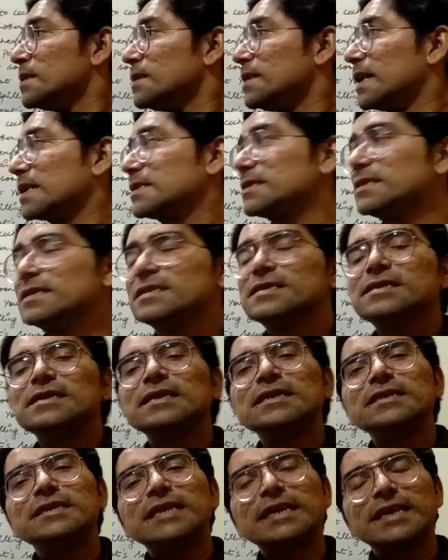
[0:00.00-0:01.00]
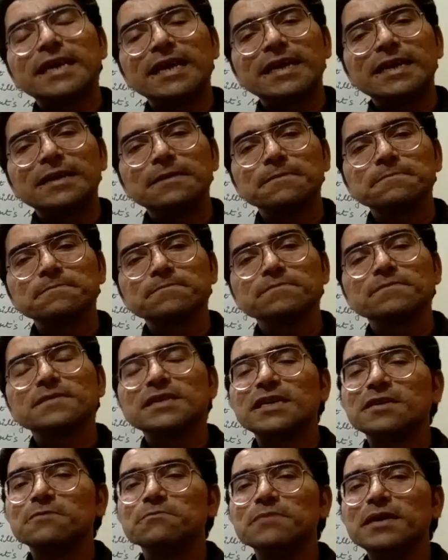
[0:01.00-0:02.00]
Next is decaying.
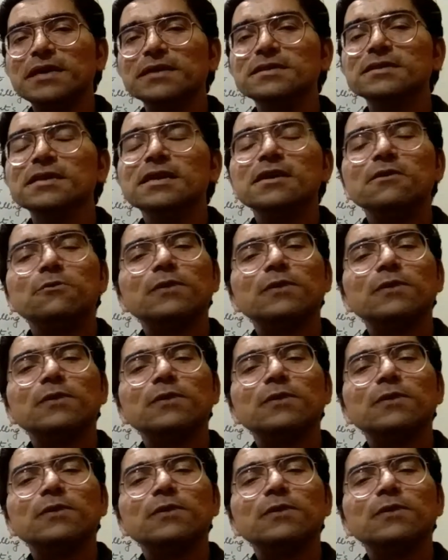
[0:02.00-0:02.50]
It means